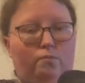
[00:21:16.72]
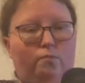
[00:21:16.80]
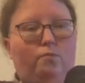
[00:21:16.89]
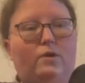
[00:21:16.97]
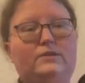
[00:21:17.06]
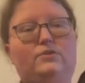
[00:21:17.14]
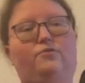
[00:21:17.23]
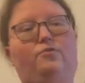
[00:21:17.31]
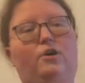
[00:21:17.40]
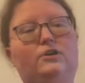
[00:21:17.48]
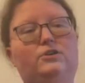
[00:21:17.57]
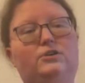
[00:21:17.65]
once you've
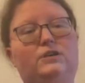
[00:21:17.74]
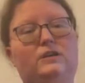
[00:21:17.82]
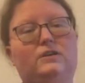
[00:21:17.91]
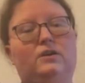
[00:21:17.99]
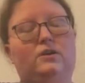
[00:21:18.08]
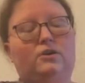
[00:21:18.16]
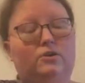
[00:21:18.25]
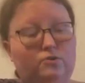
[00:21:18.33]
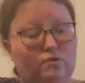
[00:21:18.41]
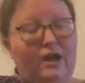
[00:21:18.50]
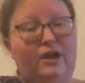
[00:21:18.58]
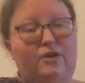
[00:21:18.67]
washed it,
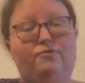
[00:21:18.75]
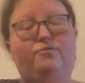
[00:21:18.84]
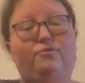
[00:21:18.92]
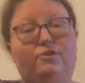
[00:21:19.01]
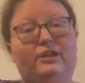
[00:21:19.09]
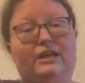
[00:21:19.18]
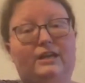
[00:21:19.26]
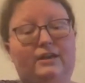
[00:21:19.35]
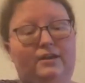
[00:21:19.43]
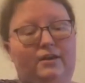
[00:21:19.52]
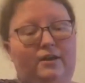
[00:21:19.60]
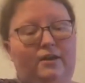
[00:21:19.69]
dry fully?
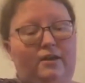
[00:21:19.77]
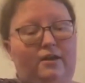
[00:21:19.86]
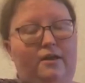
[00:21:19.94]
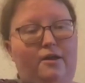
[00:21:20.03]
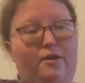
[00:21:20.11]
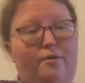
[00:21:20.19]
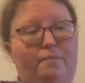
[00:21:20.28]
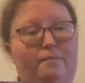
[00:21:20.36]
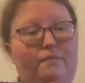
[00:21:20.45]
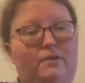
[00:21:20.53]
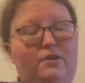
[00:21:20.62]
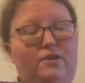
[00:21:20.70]

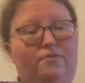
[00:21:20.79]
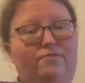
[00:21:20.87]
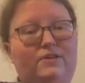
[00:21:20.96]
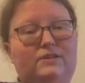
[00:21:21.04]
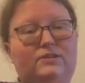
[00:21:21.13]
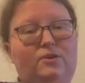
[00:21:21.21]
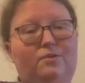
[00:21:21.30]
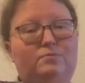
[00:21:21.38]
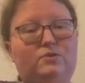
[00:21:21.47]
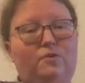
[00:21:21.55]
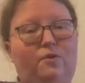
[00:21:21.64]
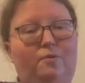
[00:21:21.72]
If it's so
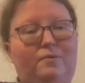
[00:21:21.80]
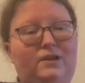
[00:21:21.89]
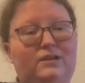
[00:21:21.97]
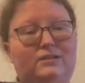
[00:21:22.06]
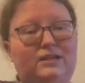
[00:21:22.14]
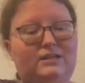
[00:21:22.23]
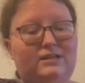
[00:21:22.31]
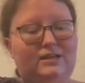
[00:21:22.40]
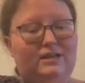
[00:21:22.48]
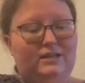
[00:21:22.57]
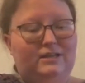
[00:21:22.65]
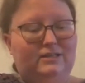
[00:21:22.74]
absorbent, doesn't
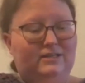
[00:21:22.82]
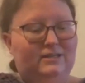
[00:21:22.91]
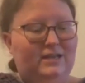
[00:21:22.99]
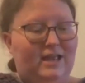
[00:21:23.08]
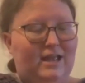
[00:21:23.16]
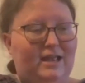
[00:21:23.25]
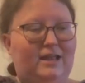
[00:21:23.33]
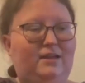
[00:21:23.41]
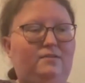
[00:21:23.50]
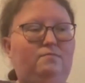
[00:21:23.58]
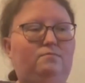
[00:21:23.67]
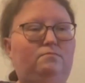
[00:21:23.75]
it stay
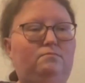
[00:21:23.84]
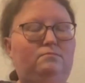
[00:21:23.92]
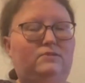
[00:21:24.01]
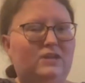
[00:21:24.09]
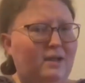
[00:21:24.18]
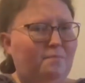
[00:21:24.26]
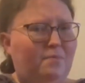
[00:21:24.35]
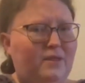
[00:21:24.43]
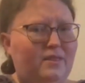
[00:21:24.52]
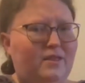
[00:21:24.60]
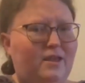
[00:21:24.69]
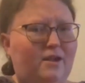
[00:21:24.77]
damp
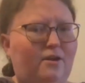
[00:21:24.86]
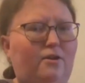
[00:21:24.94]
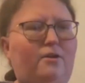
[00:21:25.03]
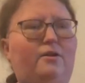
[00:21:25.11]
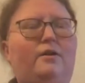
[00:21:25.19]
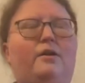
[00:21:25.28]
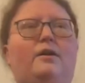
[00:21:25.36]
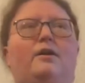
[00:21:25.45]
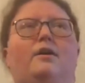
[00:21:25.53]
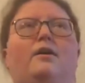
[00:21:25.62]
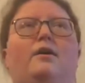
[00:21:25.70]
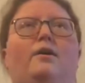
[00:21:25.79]
in there?
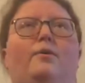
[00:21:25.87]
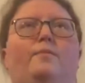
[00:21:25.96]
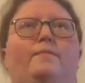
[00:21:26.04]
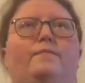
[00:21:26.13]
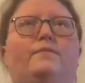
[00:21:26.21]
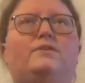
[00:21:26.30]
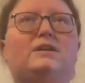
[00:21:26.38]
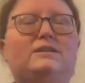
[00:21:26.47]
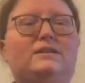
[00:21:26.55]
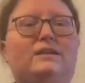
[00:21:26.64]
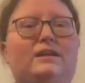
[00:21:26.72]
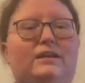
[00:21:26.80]

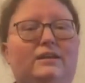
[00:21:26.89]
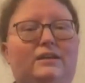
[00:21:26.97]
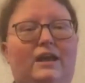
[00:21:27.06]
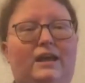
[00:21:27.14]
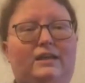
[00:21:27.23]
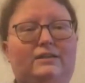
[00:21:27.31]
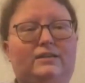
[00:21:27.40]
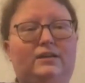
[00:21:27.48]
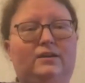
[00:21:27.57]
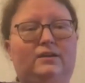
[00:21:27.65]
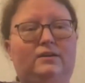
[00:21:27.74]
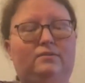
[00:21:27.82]
Doesn't it get
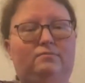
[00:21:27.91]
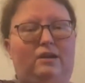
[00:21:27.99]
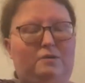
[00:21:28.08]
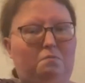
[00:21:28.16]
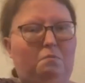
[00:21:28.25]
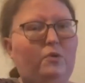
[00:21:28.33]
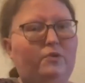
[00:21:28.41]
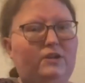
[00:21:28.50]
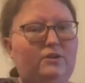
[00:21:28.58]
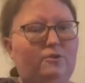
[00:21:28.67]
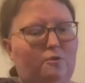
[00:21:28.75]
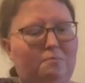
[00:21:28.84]
like
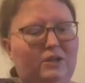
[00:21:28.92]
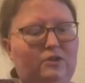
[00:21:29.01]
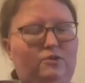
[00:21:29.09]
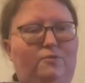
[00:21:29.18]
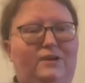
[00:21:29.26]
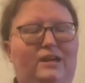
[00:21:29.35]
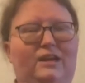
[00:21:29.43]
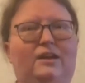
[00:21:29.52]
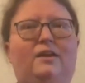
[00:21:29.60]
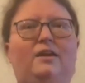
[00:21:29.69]
moldy or mildewy?